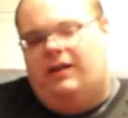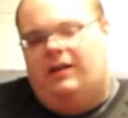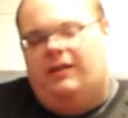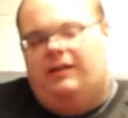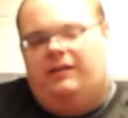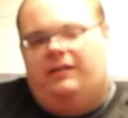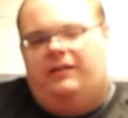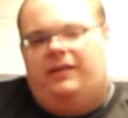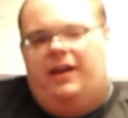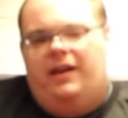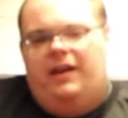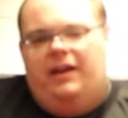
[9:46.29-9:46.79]

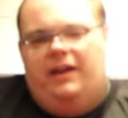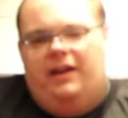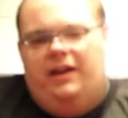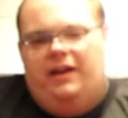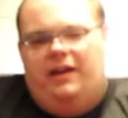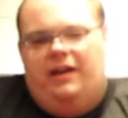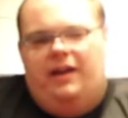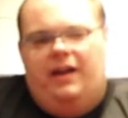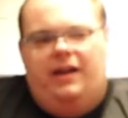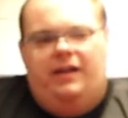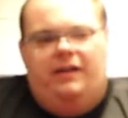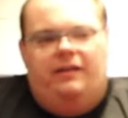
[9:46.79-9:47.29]

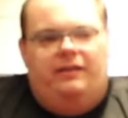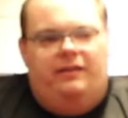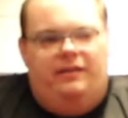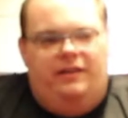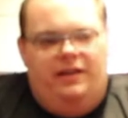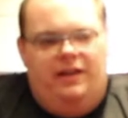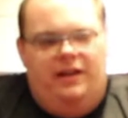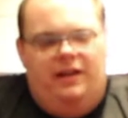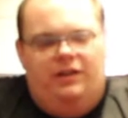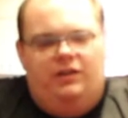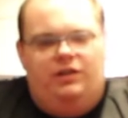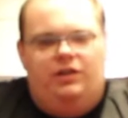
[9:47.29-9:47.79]
Sega and
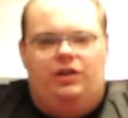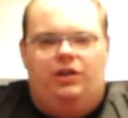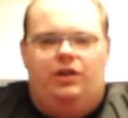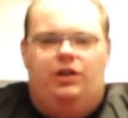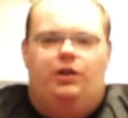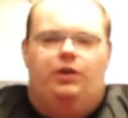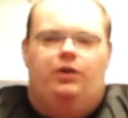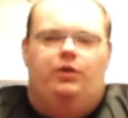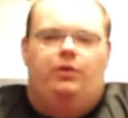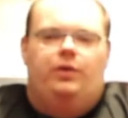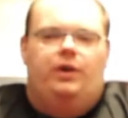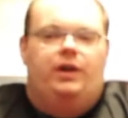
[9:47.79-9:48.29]

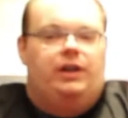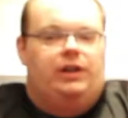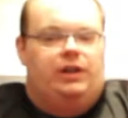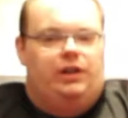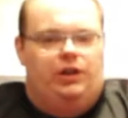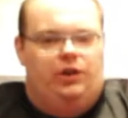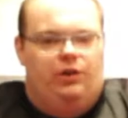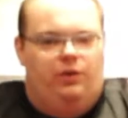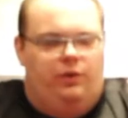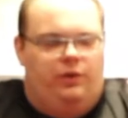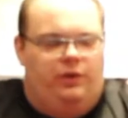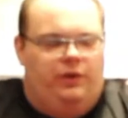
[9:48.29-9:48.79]
THQ and
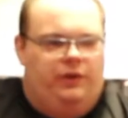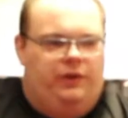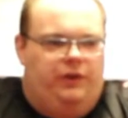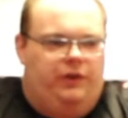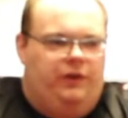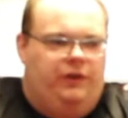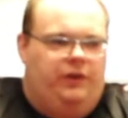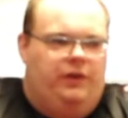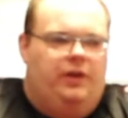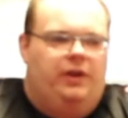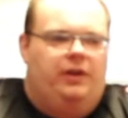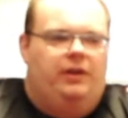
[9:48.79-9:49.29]

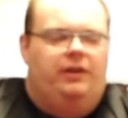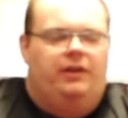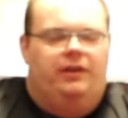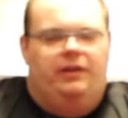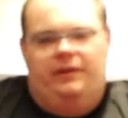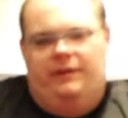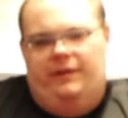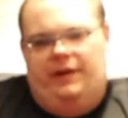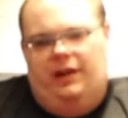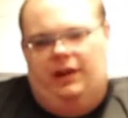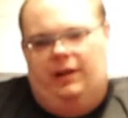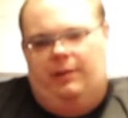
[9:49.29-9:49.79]
Ukes,
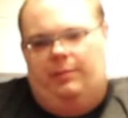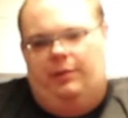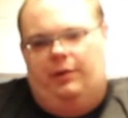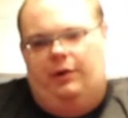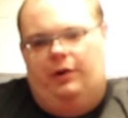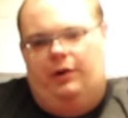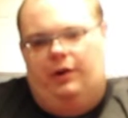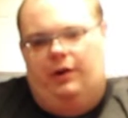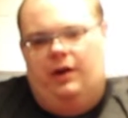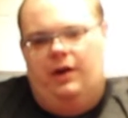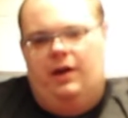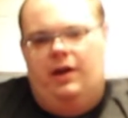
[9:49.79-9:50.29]
the
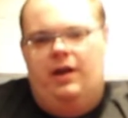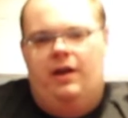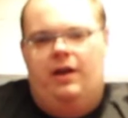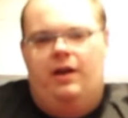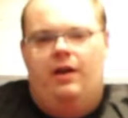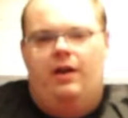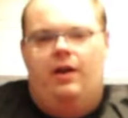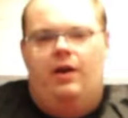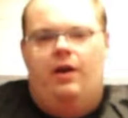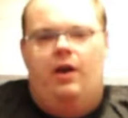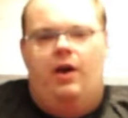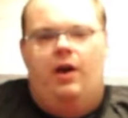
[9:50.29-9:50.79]
developer,
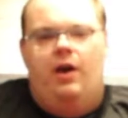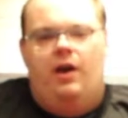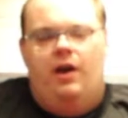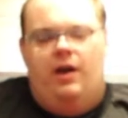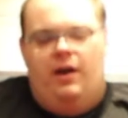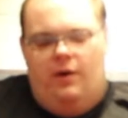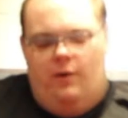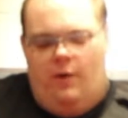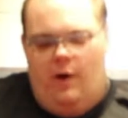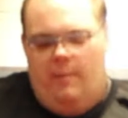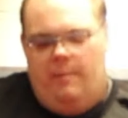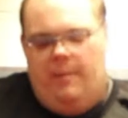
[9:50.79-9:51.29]

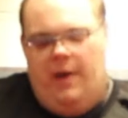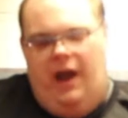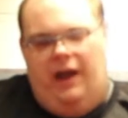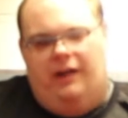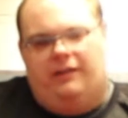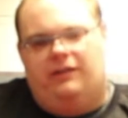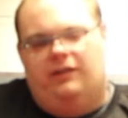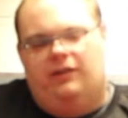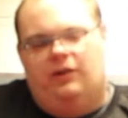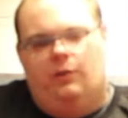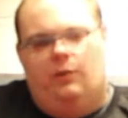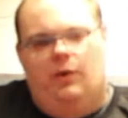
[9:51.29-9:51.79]
went
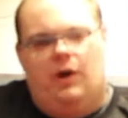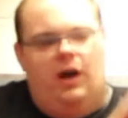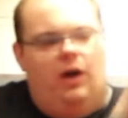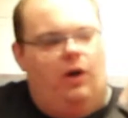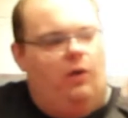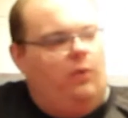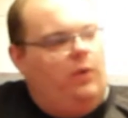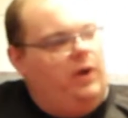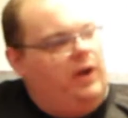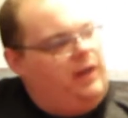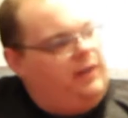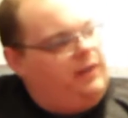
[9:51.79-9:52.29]
back to the
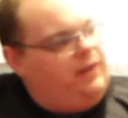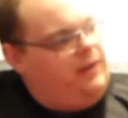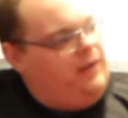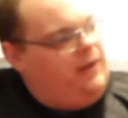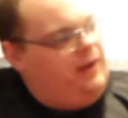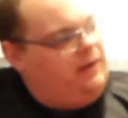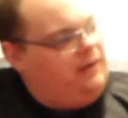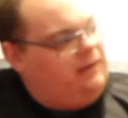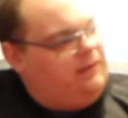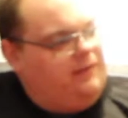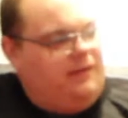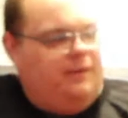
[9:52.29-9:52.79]
well with
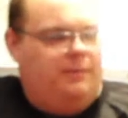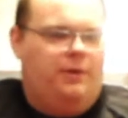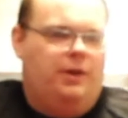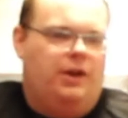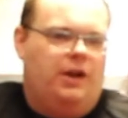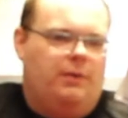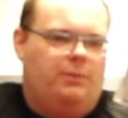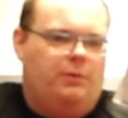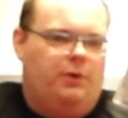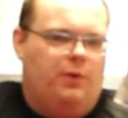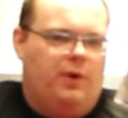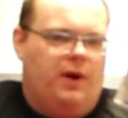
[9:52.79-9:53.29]

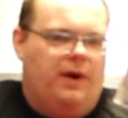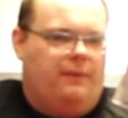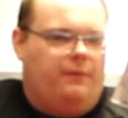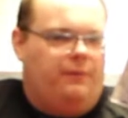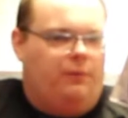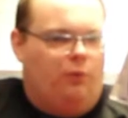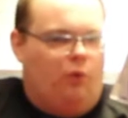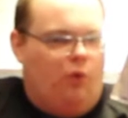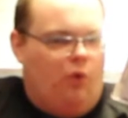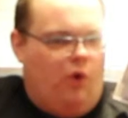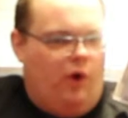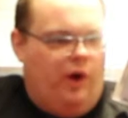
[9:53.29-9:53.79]
WWF
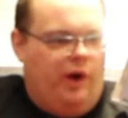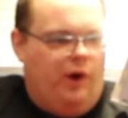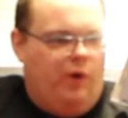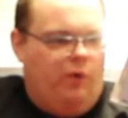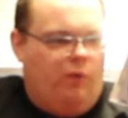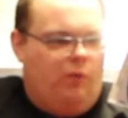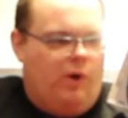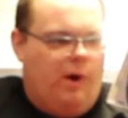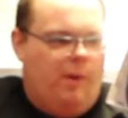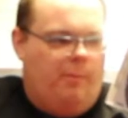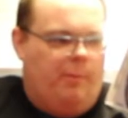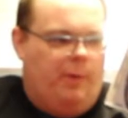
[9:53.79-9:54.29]
Royal
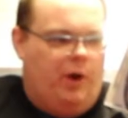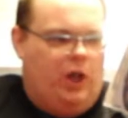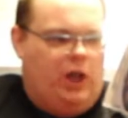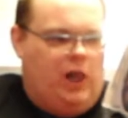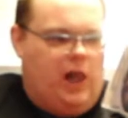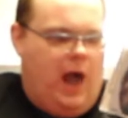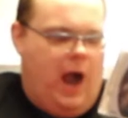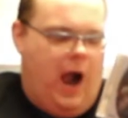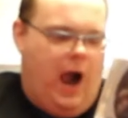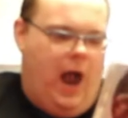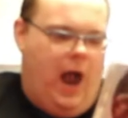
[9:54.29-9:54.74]
Rumble,